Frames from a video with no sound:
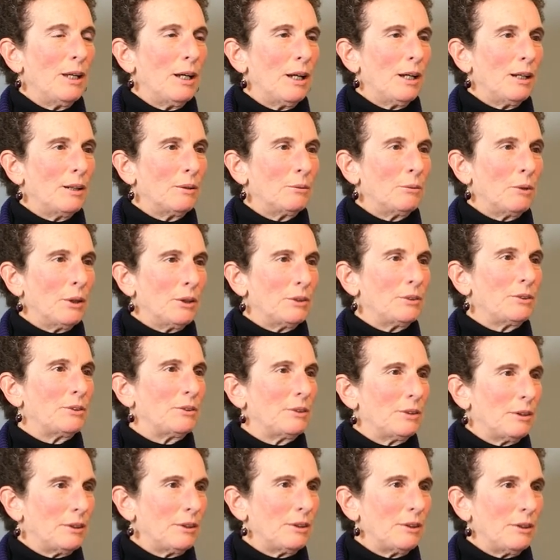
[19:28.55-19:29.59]

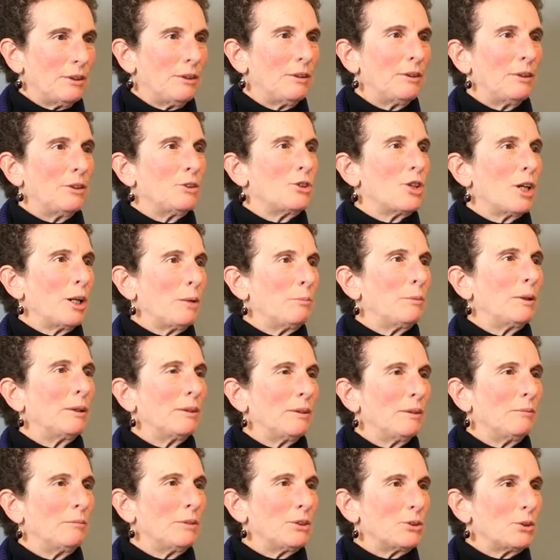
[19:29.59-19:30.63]
was the
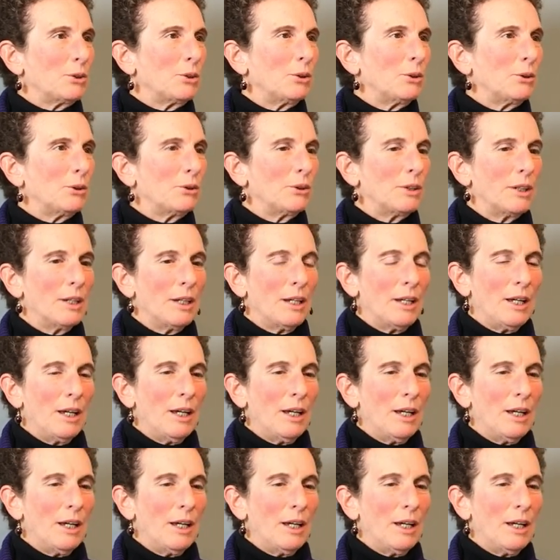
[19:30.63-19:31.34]
chairman, Mr. Hurd.